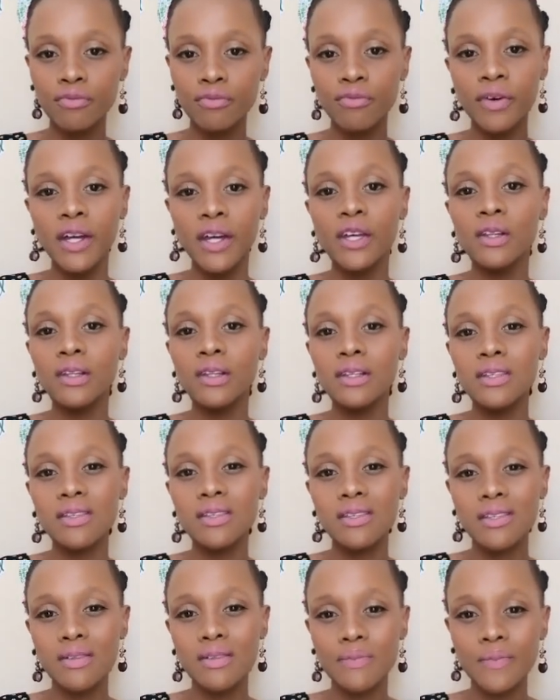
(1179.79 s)

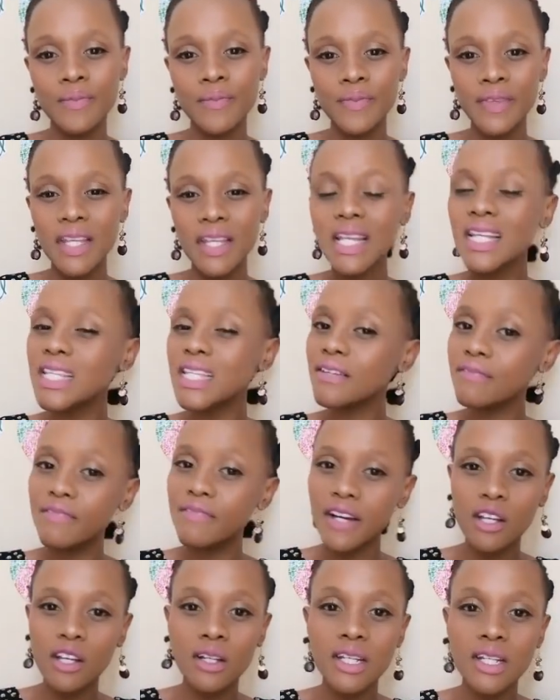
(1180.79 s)
violence. It's a
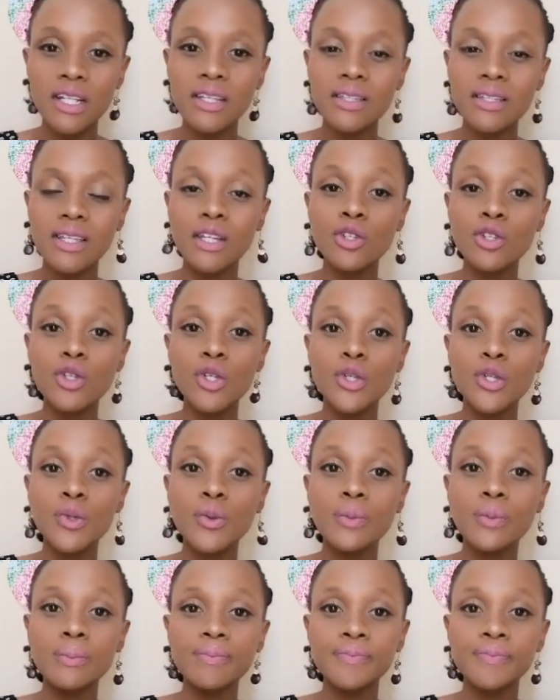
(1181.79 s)
violent thing to do.